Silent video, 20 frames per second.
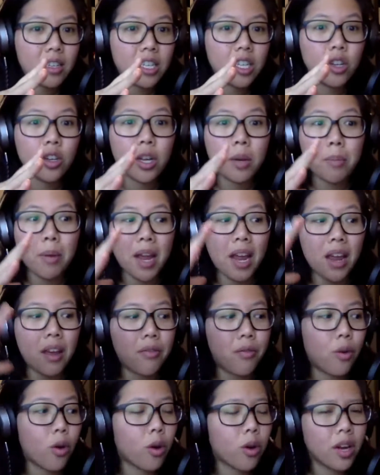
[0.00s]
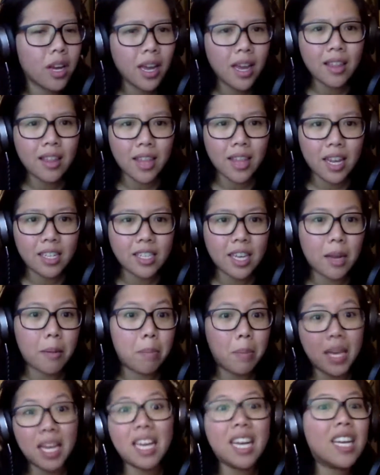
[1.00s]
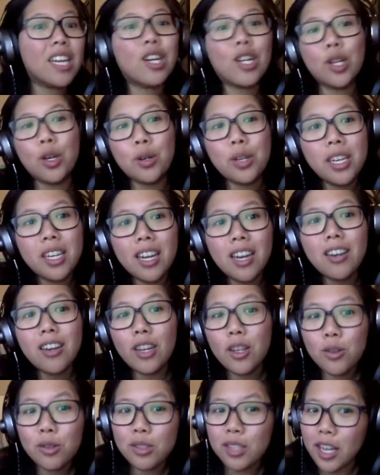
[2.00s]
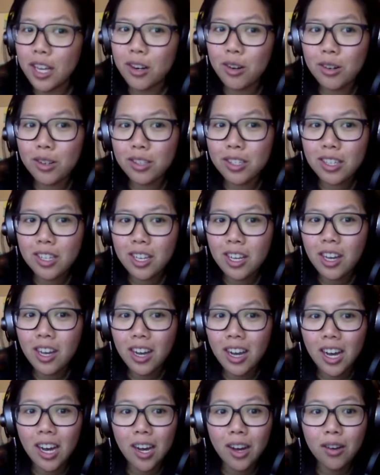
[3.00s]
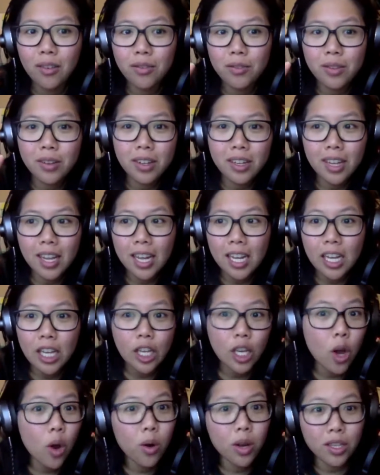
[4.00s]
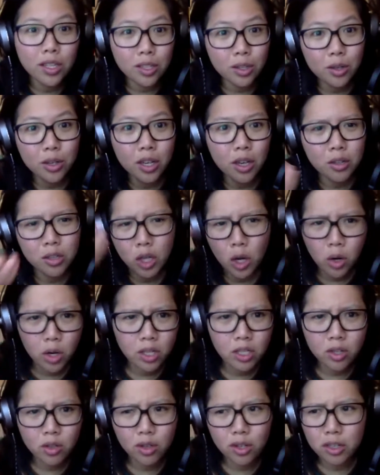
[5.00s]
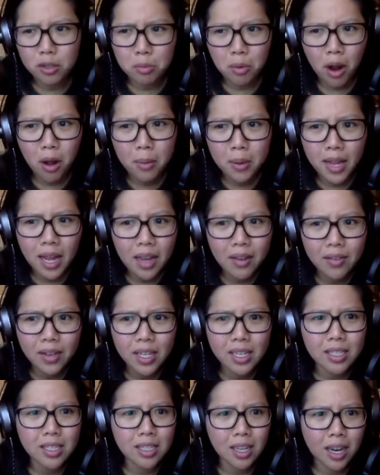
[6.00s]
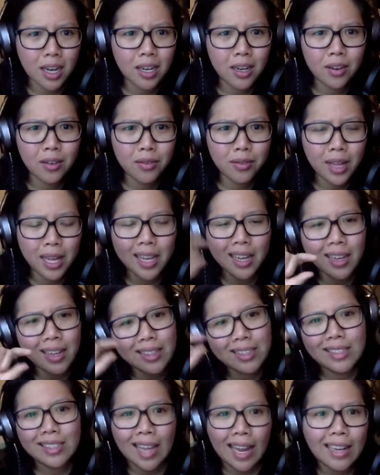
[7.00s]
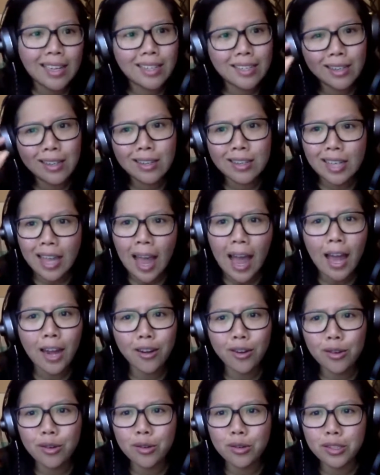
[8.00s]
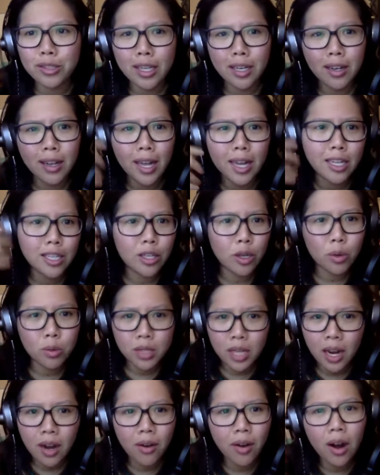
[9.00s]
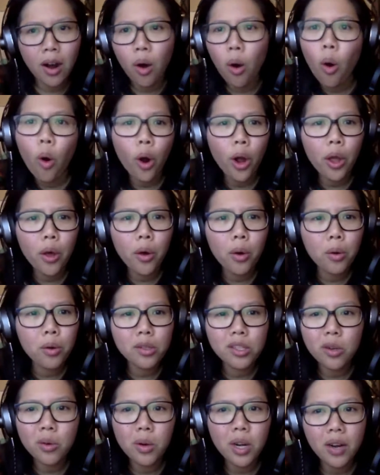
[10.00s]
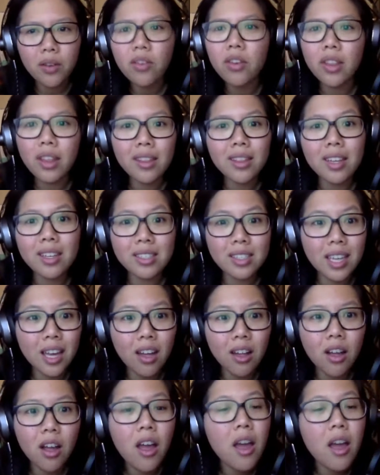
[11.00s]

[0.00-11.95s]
You can pay for things like being included in newsletters of like yoga studios. Yoga studios probably have a ton of like scented candles and like doTERRA oils or whatever that they sell.